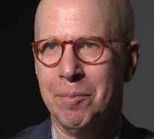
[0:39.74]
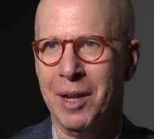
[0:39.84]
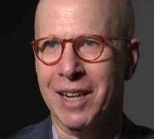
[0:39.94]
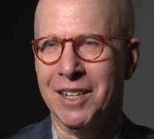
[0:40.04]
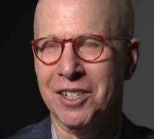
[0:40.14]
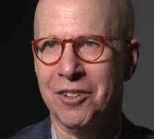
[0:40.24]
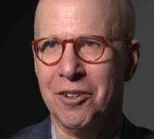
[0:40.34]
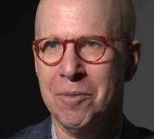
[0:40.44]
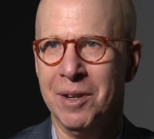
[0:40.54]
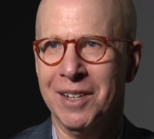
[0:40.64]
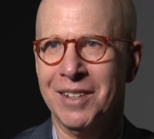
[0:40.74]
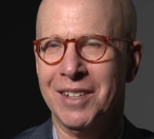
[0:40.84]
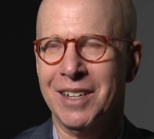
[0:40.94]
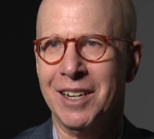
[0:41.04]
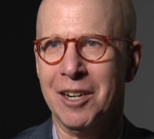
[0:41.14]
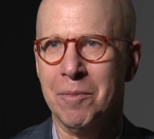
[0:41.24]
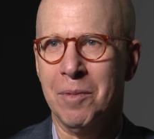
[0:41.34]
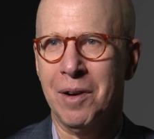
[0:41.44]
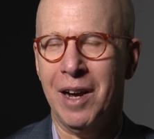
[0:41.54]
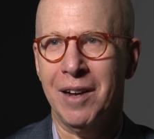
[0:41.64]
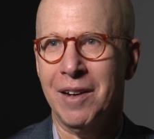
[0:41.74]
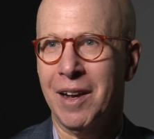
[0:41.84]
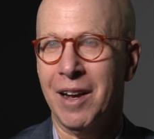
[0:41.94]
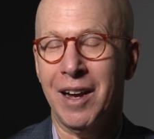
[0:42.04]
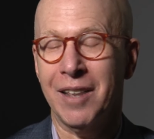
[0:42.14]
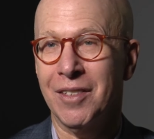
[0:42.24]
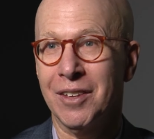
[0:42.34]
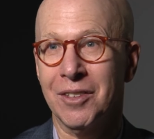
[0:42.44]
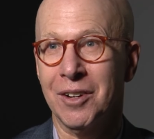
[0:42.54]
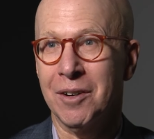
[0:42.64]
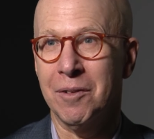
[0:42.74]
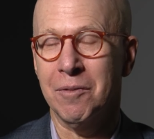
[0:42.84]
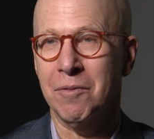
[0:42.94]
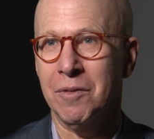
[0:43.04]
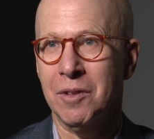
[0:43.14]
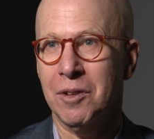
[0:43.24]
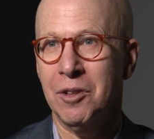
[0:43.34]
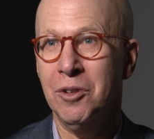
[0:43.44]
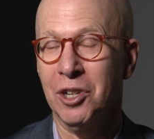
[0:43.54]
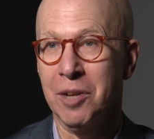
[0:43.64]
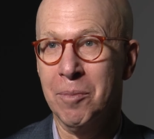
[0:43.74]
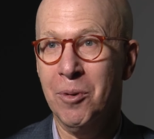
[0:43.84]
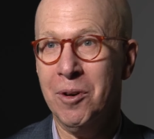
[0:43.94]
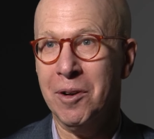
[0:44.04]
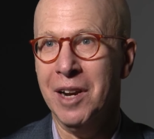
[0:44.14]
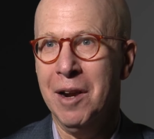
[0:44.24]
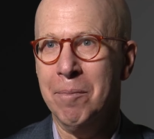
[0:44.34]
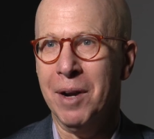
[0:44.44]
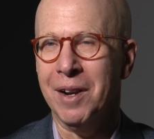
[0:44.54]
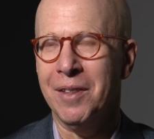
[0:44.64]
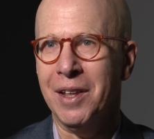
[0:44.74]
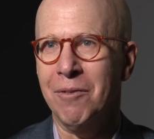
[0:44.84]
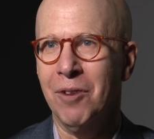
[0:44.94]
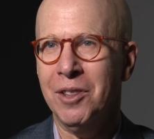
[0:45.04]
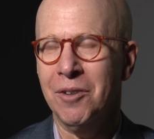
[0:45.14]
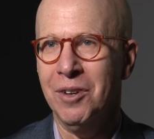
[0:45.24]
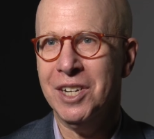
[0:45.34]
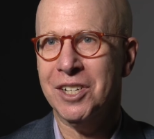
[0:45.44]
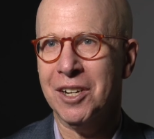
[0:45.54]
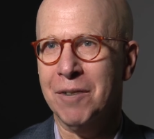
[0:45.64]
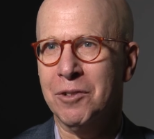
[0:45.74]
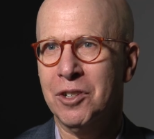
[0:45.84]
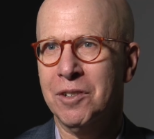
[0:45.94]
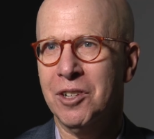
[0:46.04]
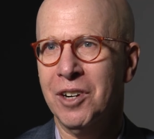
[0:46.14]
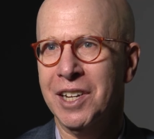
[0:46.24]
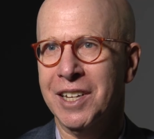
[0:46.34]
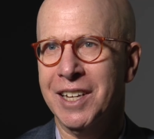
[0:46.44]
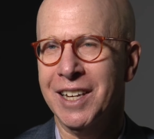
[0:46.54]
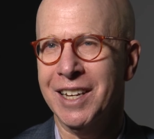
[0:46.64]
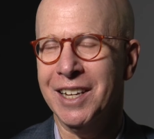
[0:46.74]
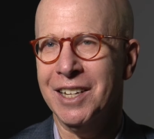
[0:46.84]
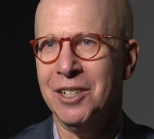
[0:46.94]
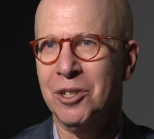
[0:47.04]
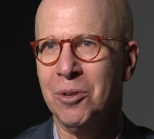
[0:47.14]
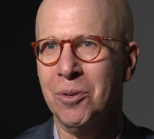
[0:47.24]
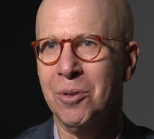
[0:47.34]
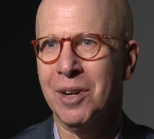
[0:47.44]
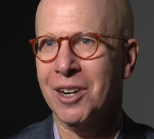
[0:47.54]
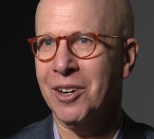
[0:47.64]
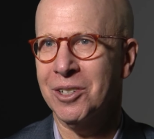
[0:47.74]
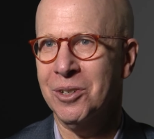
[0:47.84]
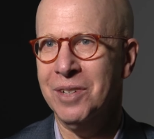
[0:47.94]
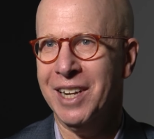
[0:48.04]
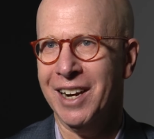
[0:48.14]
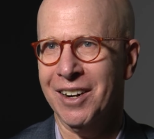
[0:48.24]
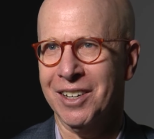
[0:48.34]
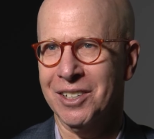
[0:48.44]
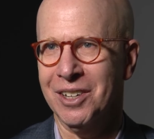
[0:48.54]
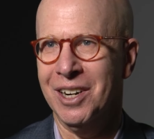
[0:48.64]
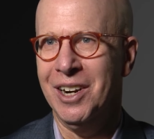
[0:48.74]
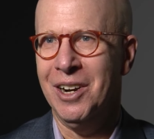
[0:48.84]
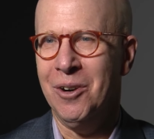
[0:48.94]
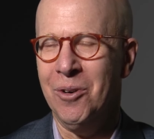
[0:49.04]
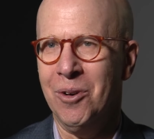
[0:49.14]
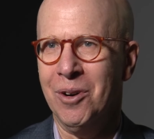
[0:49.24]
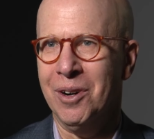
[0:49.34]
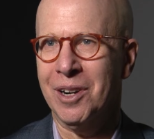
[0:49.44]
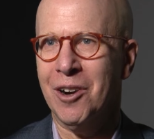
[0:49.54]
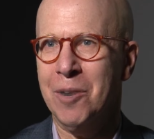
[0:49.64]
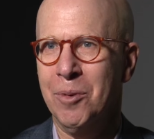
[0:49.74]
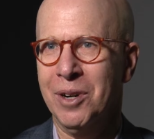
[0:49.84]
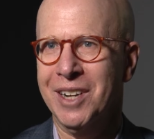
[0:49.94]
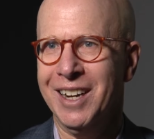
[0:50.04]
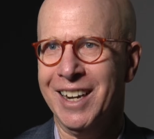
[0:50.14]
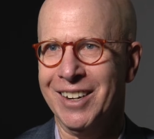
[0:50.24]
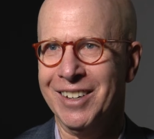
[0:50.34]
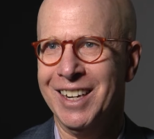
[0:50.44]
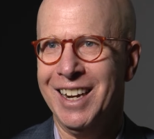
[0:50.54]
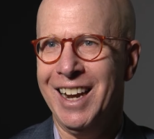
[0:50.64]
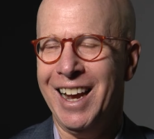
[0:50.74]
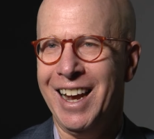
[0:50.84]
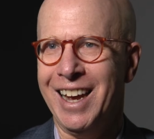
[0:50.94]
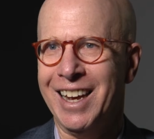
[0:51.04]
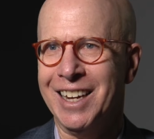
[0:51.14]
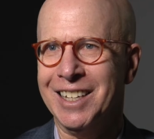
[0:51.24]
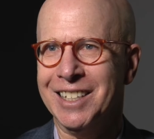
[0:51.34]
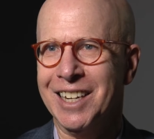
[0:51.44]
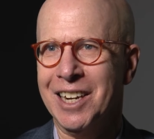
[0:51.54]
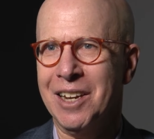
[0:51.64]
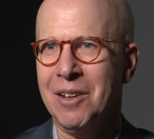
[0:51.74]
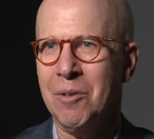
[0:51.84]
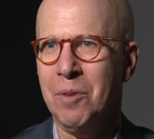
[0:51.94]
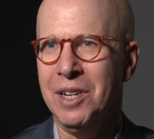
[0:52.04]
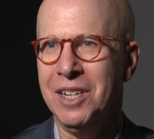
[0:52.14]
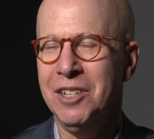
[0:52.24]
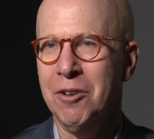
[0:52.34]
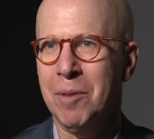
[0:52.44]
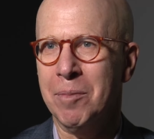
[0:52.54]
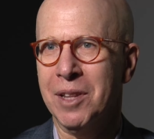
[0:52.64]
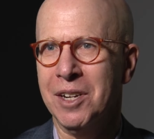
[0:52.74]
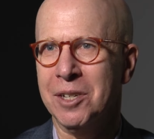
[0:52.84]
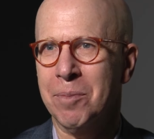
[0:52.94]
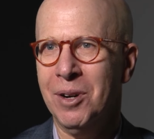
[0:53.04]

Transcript: Black History Month. Um, I think they're hugely important, but they run the risk of turning King into a cartoon character or a cardboard cutout. And we need to remember that he's a